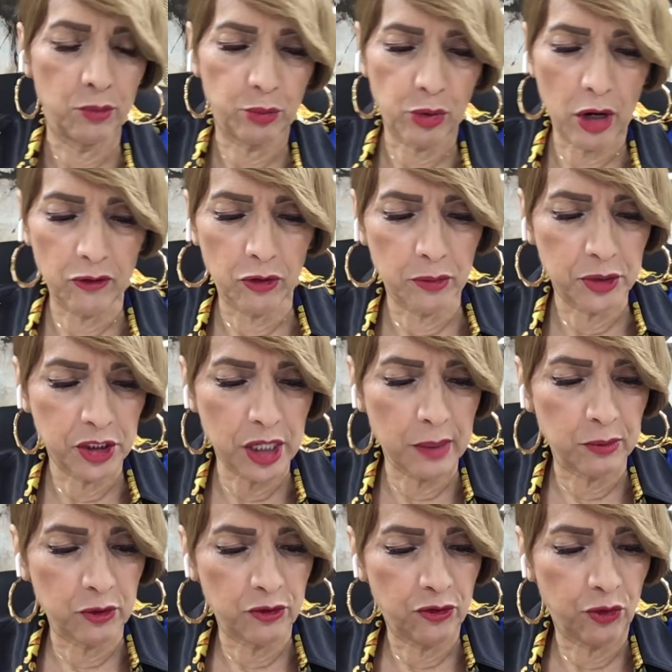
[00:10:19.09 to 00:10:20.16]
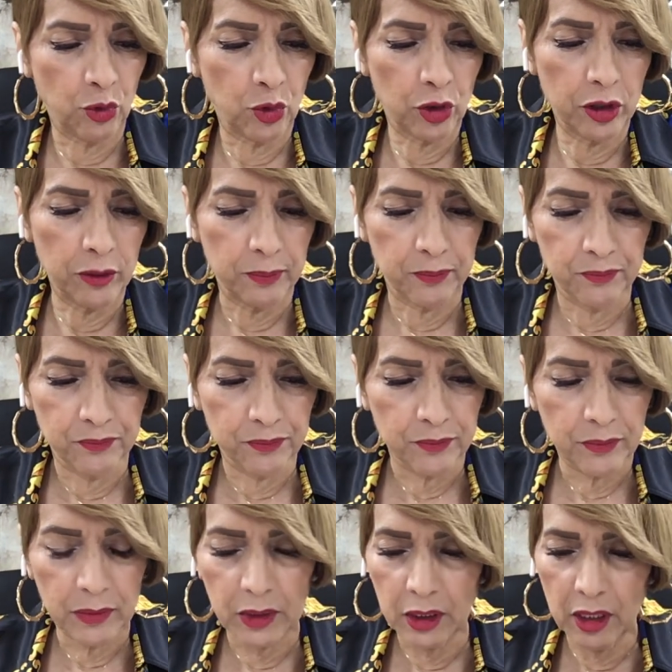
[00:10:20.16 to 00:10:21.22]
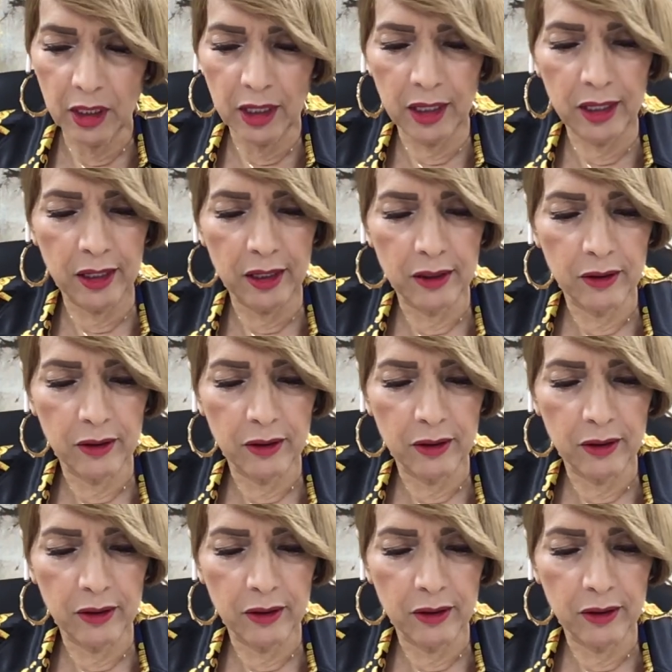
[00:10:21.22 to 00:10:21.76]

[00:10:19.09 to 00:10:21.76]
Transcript: Proverbs chapter 4 uh,